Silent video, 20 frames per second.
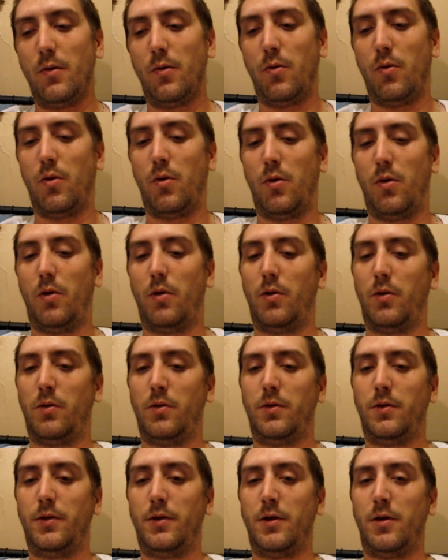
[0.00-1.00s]
or
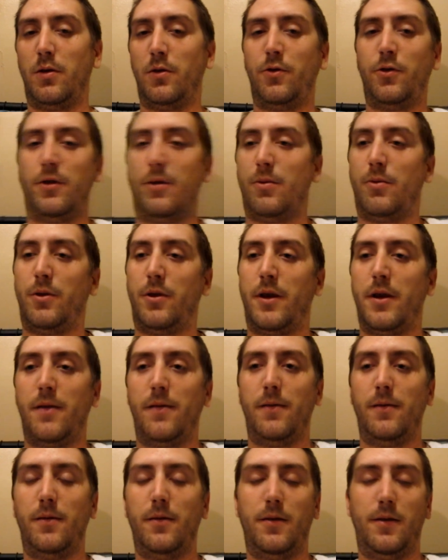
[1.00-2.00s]
she would
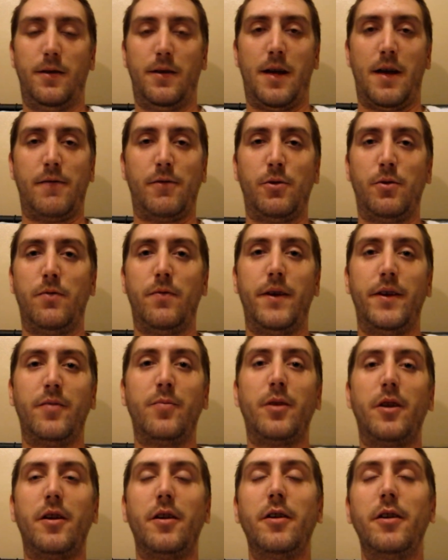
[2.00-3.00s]
have to
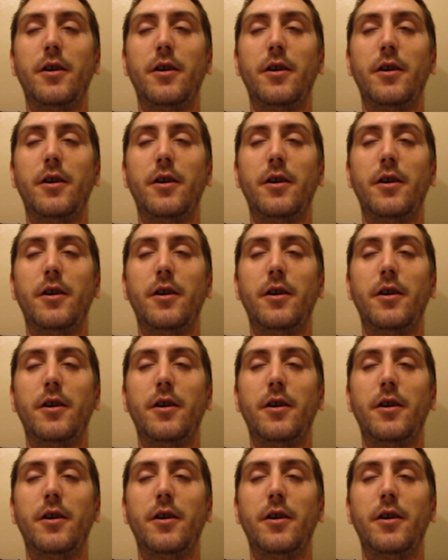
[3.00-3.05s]
evict me.